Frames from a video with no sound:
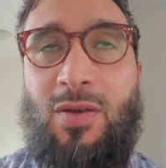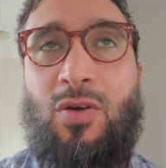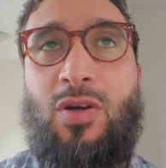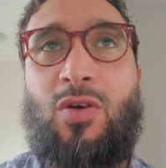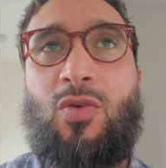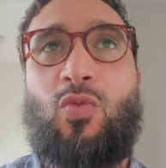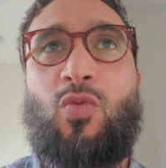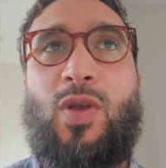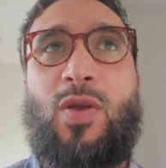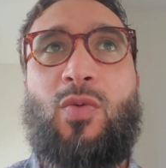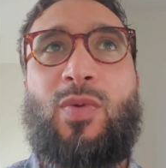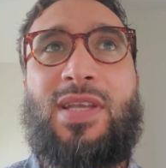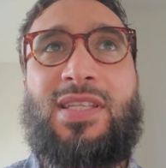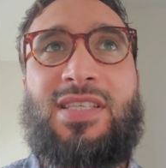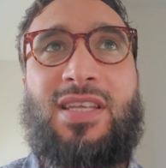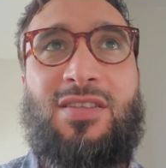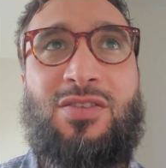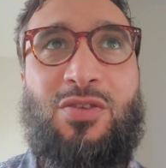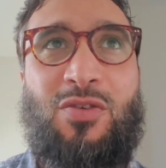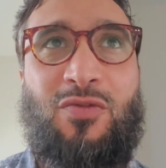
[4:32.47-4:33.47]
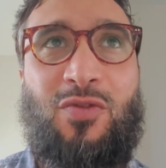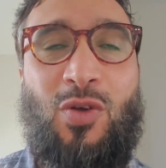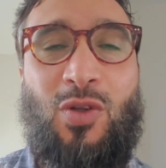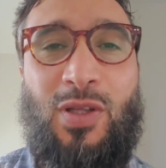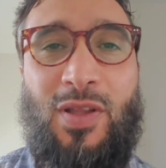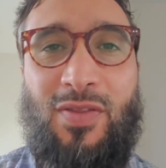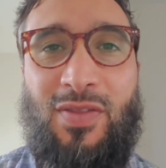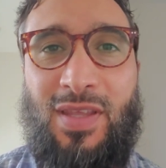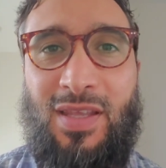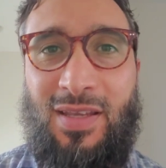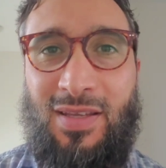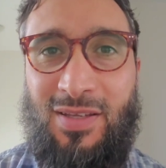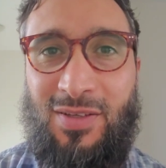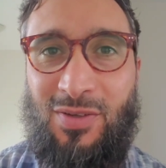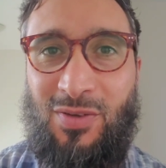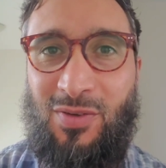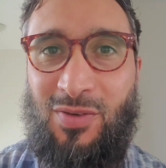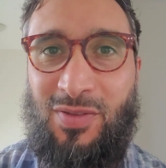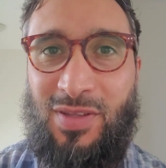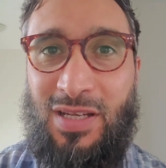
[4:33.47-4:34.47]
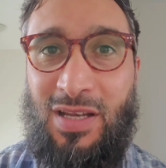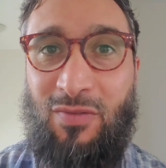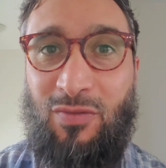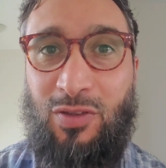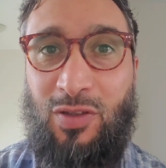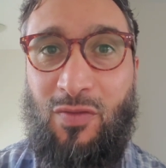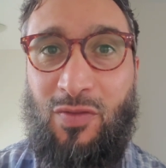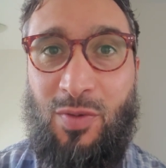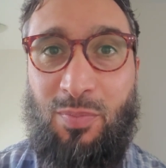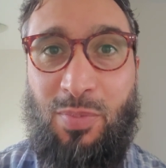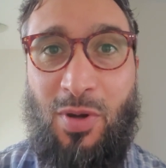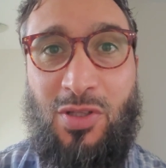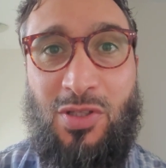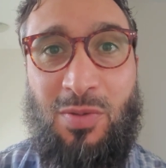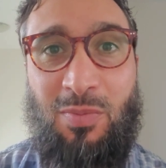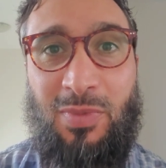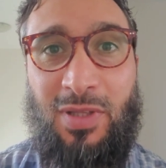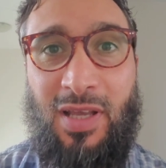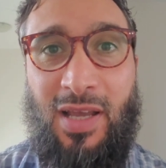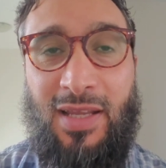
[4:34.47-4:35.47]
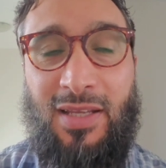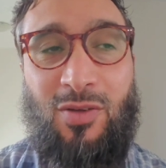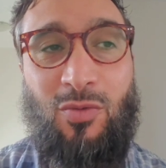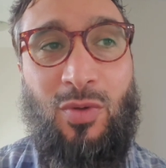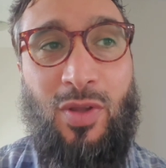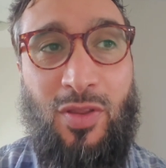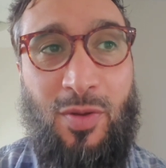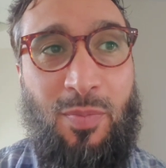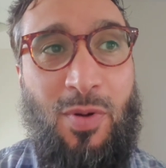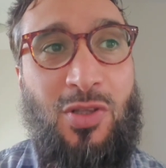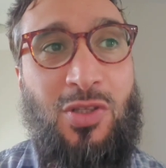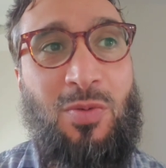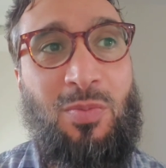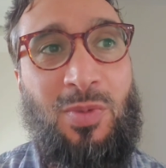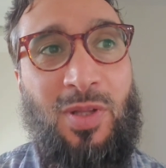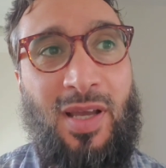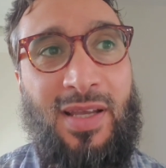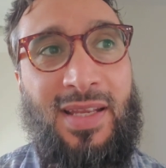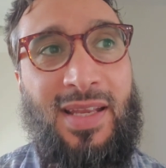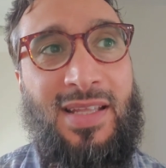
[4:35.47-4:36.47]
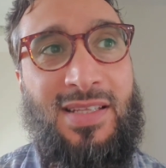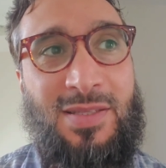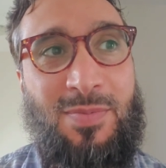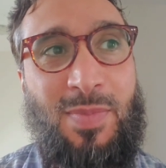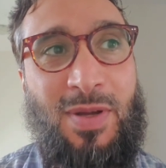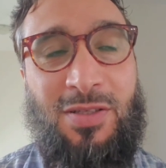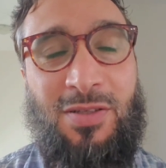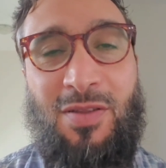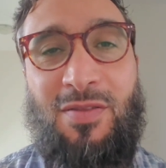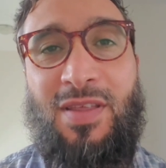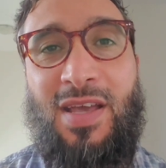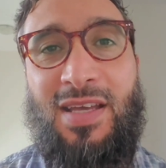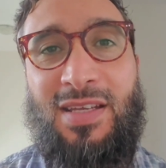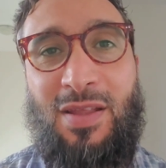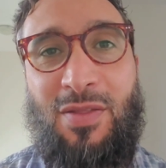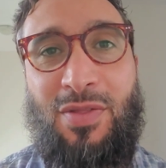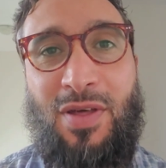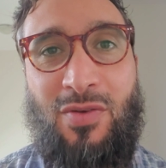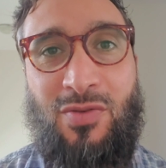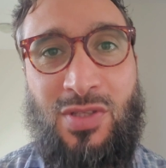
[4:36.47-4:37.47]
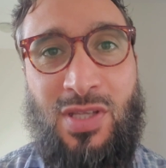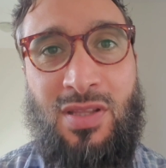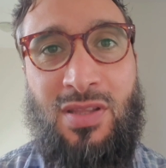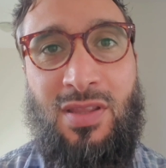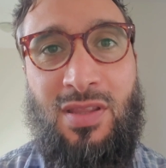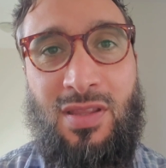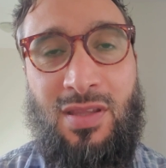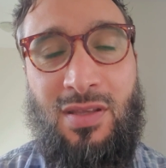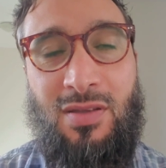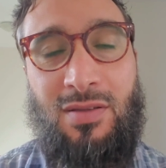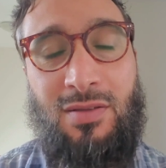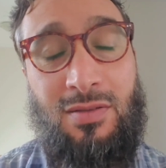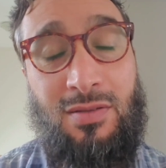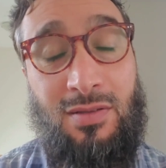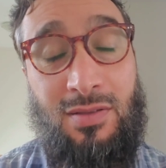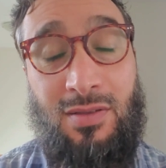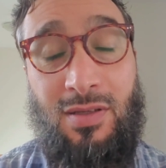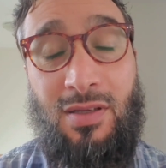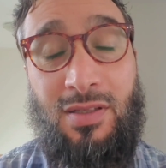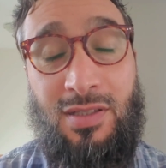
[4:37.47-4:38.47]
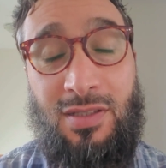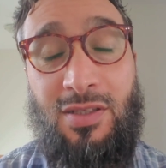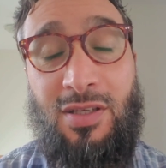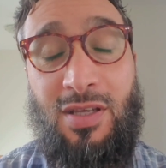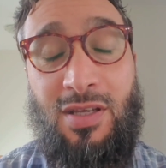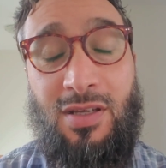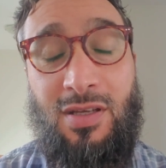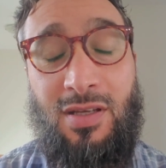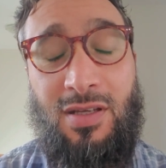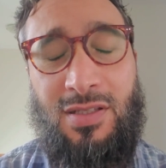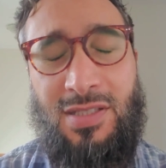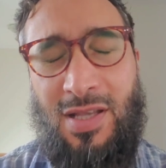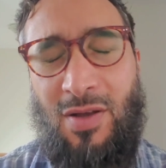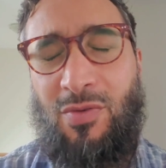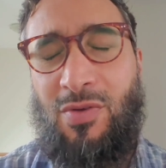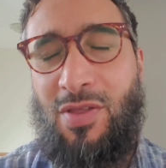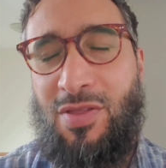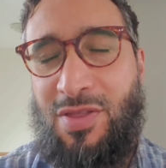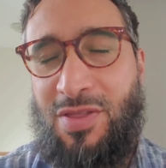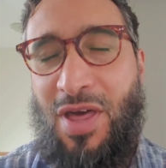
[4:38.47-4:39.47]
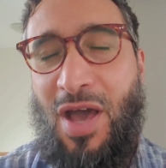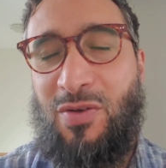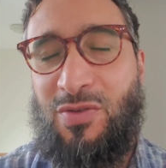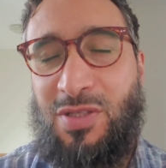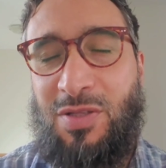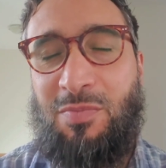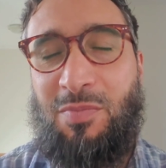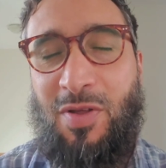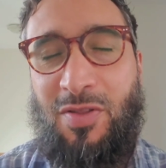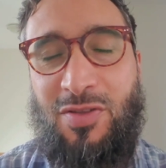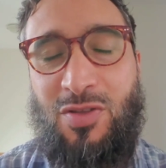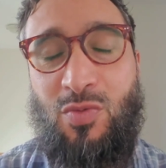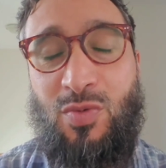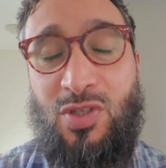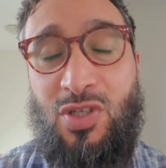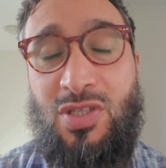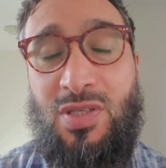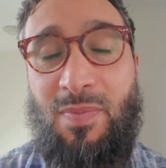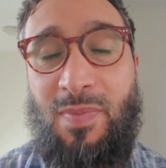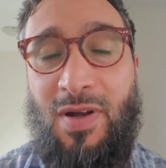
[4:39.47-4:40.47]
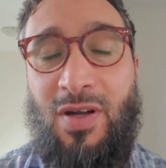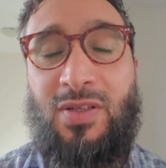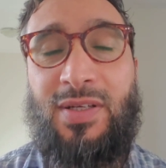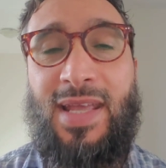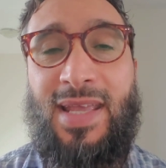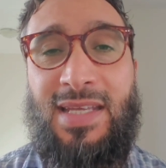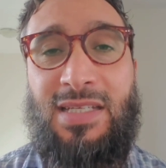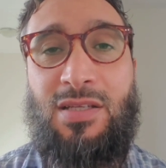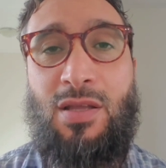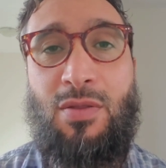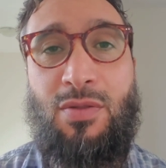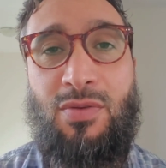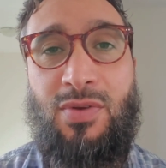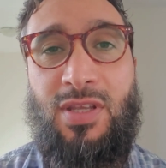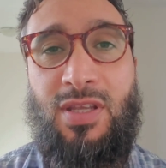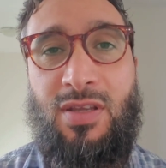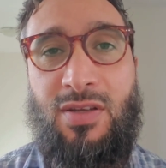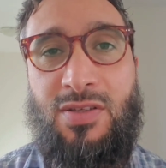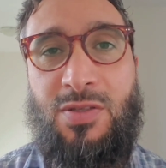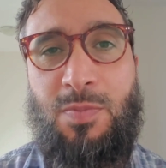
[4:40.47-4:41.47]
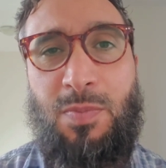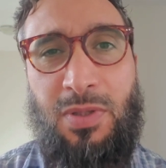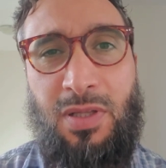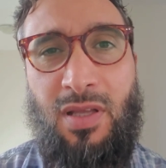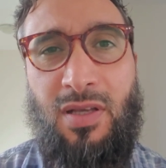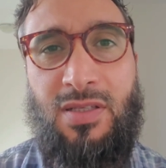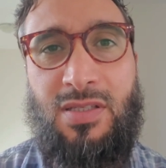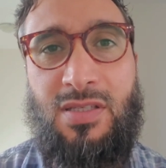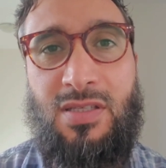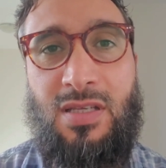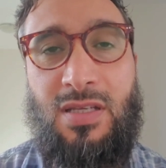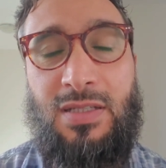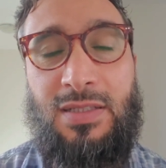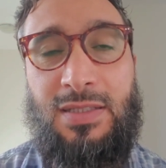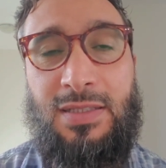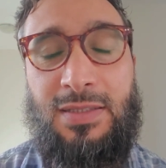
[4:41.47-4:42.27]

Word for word: Uh, we, we tend to fall at the you know the level of the bottom line. Well, the bottom line is better than a thousand uh, year, uh, thousand months, which is about 83 years plus.